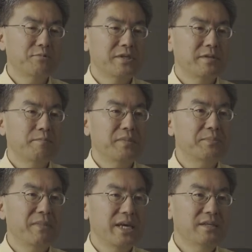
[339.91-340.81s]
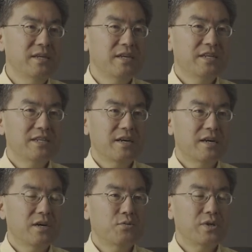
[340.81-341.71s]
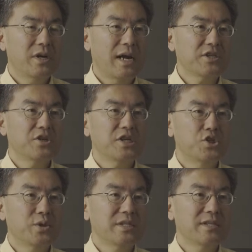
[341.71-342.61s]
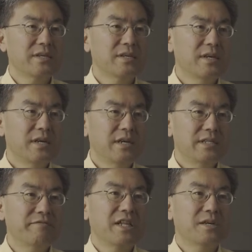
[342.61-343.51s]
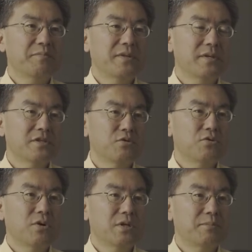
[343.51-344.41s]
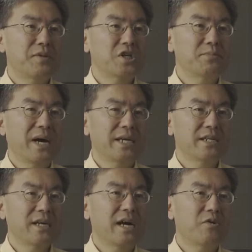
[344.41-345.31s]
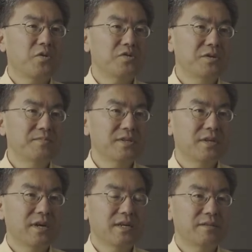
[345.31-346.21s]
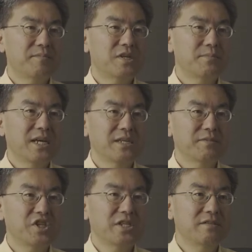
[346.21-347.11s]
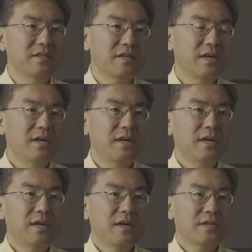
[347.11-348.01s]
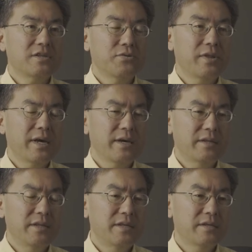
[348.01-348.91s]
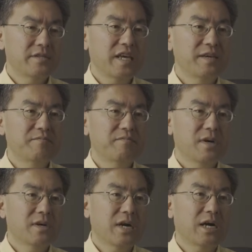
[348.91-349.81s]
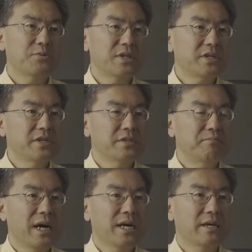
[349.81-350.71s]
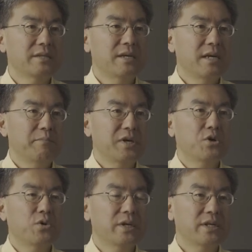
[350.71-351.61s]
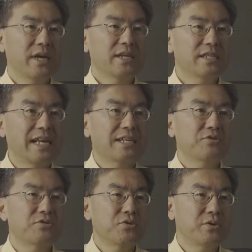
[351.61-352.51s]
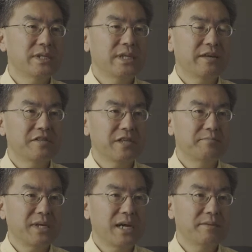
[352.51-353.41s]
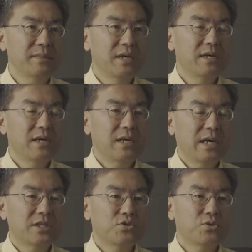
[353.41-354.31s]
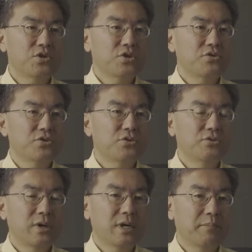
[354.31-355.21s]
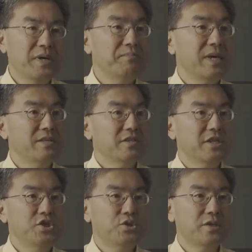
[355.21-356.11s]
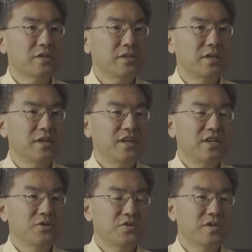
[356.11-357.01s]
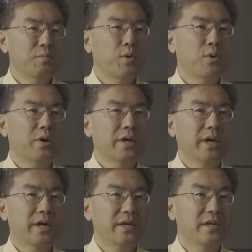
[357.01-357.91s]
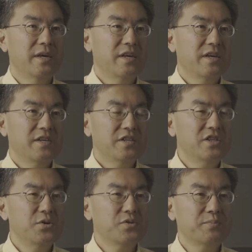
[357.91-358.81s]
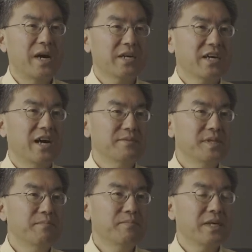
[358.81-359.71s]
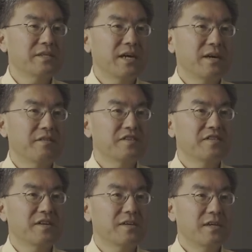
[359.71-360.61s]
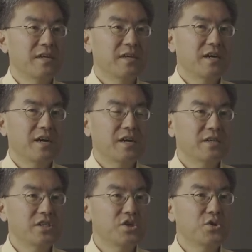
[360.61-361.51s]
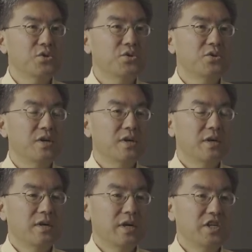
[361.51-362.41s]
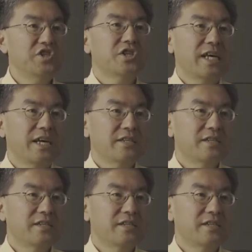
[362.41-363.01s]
with Bitmain. We are actually jointly developed the so-called merge mining algorithms and merge mining machines. So then the same hardware could mine Bitcoin and Elastos coin at the same time. It's also to Bitmain's interest to support a new smart economy based on this new internet,